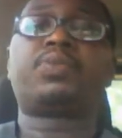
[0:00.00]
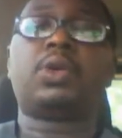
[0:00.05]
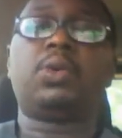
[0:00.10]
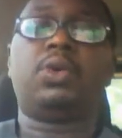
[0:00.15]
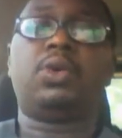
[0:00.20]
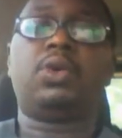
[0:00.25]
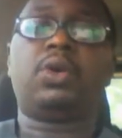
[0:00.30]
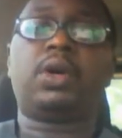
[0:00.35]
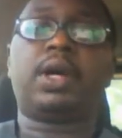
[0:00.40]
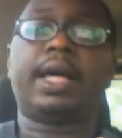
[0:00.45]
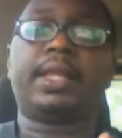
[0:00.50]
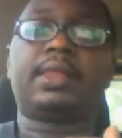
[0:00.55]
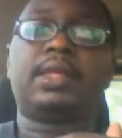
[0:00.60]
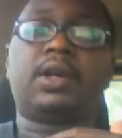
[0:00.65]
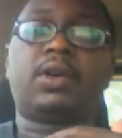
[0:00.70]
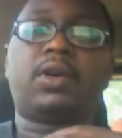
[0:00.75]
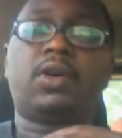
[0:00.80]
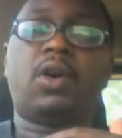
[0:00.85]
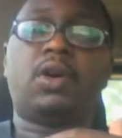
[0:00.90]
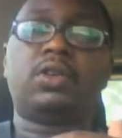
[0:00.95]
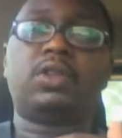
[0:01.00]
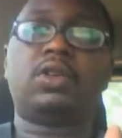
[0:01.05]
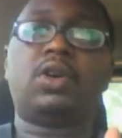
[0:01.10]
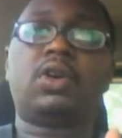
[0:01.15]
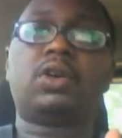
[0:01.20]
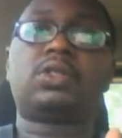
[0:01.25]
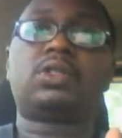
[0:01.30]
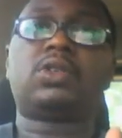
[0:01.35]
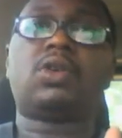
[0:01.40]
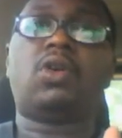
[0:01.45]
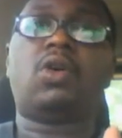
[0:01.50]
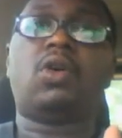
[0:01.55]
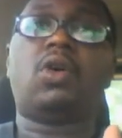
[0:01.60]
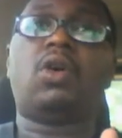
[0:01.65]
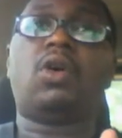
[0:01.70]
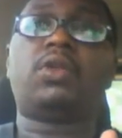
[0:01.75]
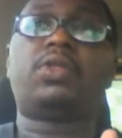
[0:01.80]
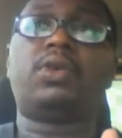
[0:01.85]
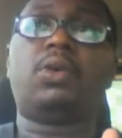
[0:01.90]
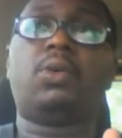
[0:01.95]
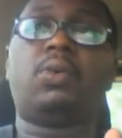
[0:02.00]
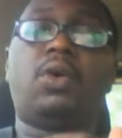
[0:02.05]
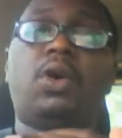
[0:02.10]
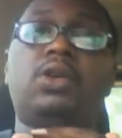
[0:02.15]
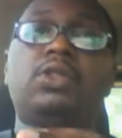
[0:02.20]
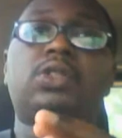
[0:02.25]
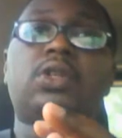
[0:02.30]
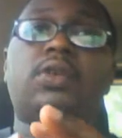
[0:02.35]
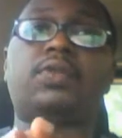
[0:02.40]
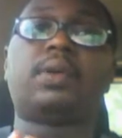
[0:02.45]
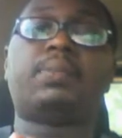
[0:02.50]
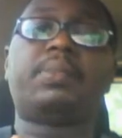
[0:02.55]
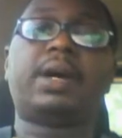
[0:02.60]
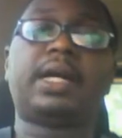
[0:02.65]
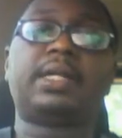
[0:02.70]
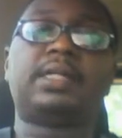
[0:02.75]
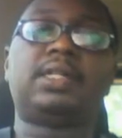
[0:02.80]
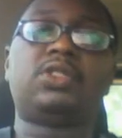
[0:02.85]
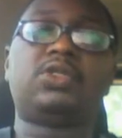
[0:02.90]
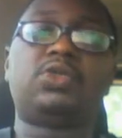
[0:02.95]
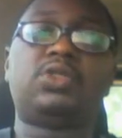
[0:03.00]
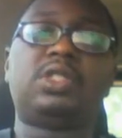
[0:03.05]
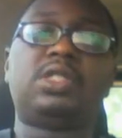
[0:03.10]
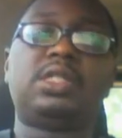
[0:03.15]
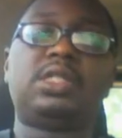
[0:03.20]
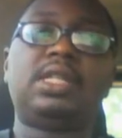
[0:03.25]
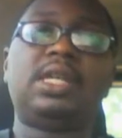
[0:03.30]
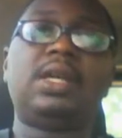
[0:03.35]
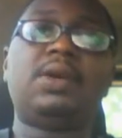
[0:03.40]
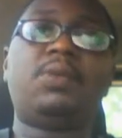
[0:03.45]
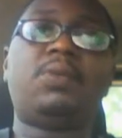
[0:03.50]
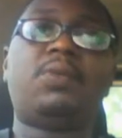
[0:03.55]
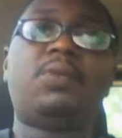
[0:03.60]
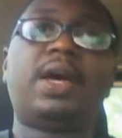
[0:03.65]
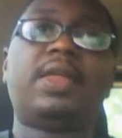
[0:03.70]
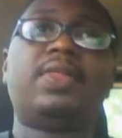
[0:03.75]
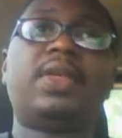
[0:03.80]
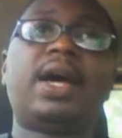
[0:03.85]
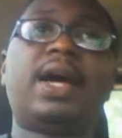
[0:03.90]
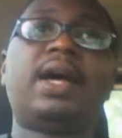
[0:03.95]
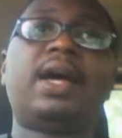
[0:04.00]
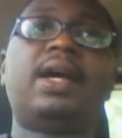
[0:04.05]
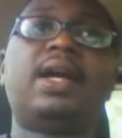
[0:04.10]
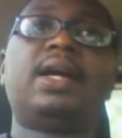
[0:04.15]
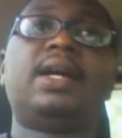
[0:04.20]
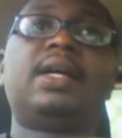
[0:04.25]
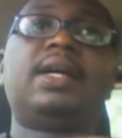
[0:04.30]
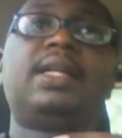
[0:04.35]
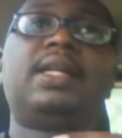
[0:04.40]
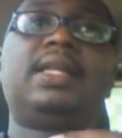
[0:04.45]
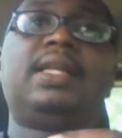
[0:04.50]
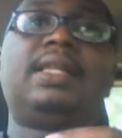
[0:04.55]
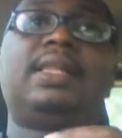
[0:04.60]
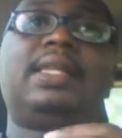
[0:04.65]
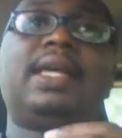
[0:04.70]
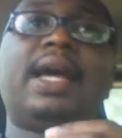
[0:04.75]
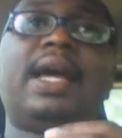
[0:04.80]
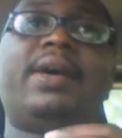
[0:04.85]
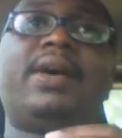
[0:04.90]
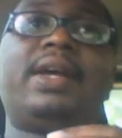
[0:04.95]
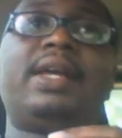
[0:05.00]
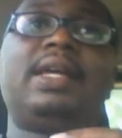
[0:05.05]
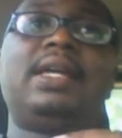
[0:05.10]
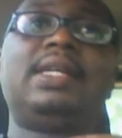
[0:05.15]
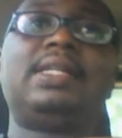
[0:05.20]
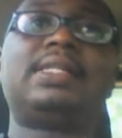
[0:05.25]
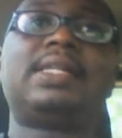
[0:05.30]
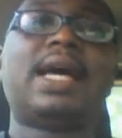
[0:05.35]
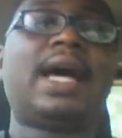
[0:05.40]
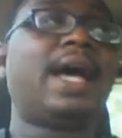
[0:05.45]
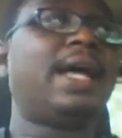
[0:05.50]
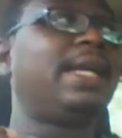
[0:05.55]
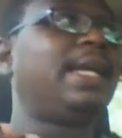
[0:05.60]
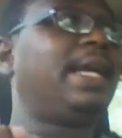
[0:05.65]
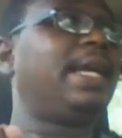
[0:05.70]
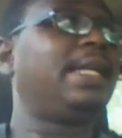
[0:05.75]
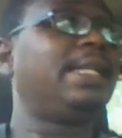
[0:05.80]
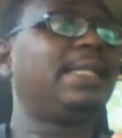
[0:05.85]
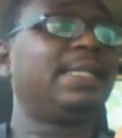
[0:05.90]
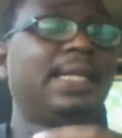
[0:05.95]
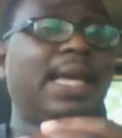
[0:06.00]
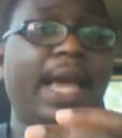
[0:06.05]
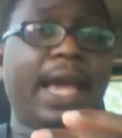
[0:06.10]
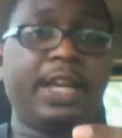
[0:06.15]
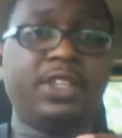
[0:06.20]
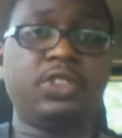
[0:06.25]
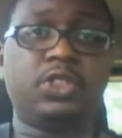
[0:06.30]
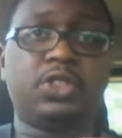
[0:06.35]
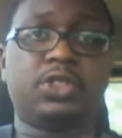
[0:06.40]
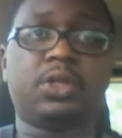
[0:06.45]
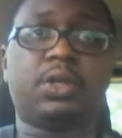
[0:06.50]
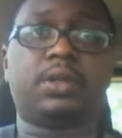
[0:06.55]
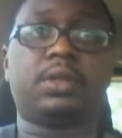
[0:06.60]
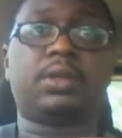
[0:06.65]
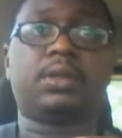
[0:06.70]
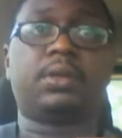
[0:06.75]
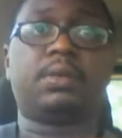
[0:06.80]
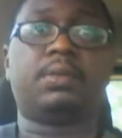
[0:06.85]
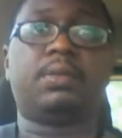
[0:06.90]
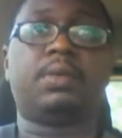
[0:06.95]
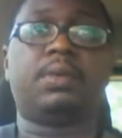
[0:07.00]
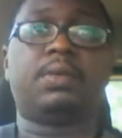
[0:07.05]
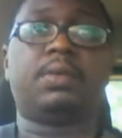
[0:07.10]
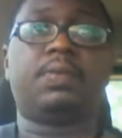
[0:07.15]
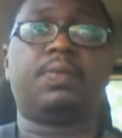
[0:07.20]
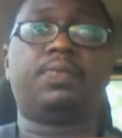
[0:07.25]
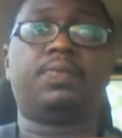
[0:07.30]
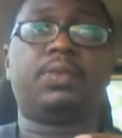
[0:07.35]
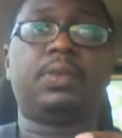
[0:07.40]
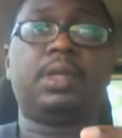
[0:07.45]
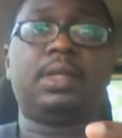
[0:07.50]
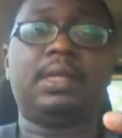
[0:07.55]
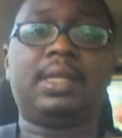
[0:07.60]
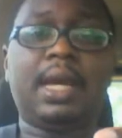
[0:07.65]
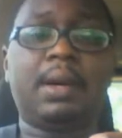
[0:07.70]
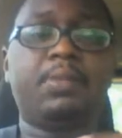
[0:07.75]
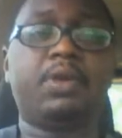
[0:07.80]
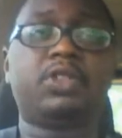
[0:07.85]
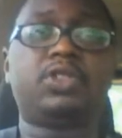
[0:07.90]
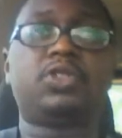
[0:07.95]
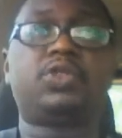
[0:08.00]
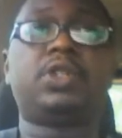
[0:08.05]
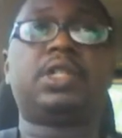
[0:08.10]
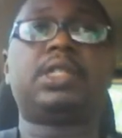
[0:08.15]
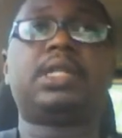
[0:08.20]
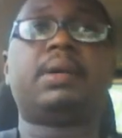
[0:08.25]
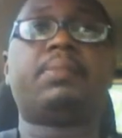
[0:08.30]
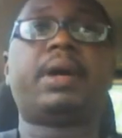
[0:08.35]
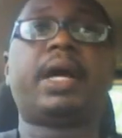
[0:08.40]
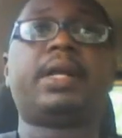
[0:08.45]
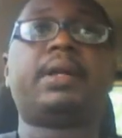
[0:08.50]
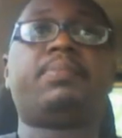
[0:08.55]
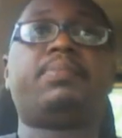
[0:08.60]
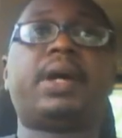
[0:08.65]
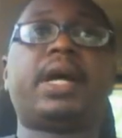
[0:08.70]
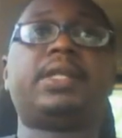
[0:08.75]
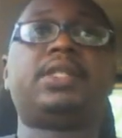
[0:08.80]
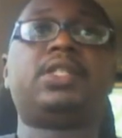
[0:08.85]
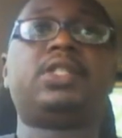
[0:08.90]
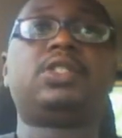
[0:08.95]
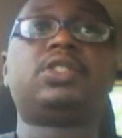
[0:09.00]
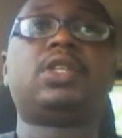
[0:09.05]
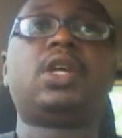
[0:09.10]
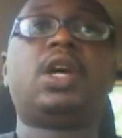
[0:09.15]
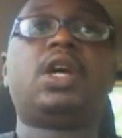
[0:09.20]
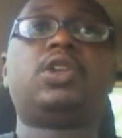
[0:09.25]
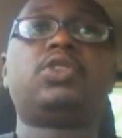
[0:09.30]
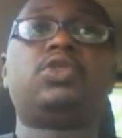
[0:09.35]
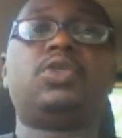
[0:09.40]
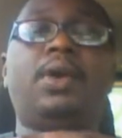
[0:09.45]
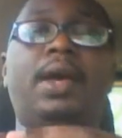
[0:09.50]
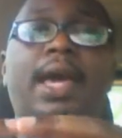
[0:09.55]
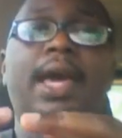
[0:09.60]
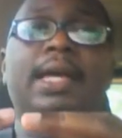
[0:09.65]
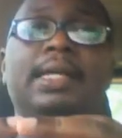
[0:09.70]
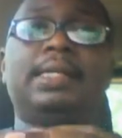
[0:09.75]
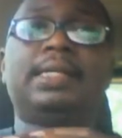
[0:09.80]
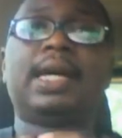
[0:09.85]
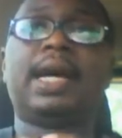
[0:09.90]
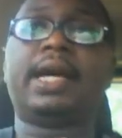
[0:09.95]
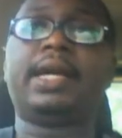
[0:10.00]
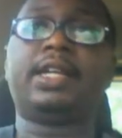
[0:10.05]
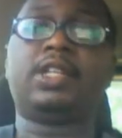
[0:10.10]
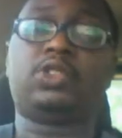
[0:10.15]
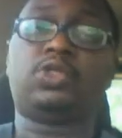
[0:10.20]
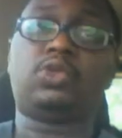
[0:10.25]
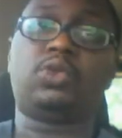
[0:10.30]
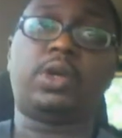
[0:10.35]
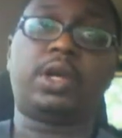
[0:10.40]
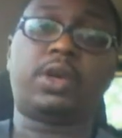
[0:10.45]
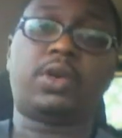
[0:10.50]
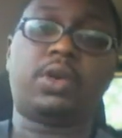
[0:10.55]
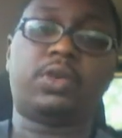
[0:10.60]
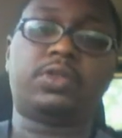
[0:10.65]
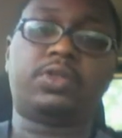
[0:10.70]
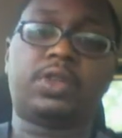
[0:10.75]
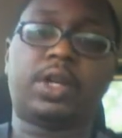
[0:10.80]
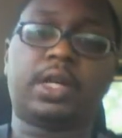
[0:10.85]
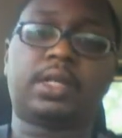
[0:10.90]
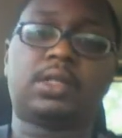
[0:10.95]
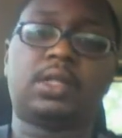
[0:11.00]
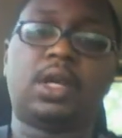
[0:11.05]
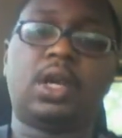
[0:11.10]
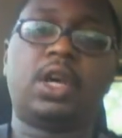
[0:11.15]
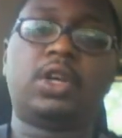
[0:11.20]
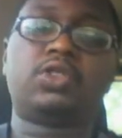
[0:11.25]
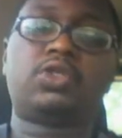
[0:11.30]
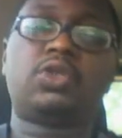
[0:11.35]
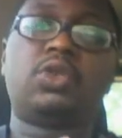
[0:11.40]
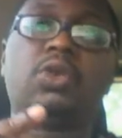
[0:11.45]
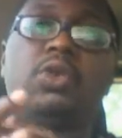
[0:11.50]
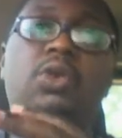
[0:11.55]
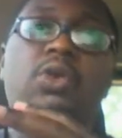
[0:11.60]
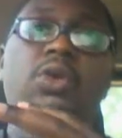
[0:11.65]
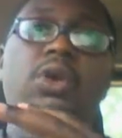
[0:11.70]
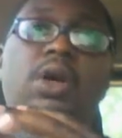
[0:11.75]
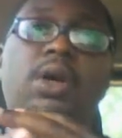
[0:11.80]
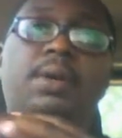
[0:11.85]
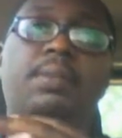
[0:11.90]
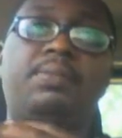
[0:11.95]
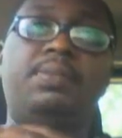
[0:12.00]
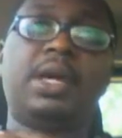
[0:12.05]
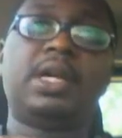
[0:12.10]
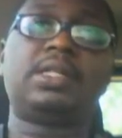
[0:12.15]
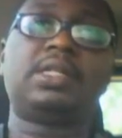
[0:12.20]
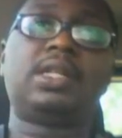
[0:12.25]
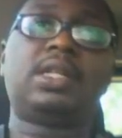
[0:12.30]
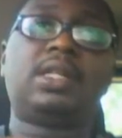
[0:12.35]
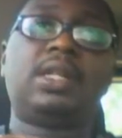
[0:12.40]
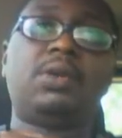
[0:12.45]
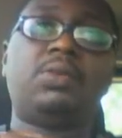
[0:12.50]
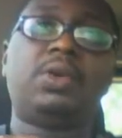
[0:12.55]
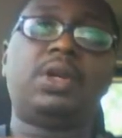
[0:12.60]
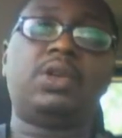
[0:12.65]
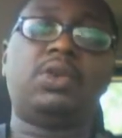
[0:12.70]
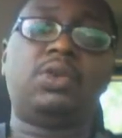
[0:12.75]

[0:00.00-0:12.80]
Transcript: we look at the conduct or the words of the parties to see whether there is an intention demonstrated by the parties to enter into a contract. So basically, we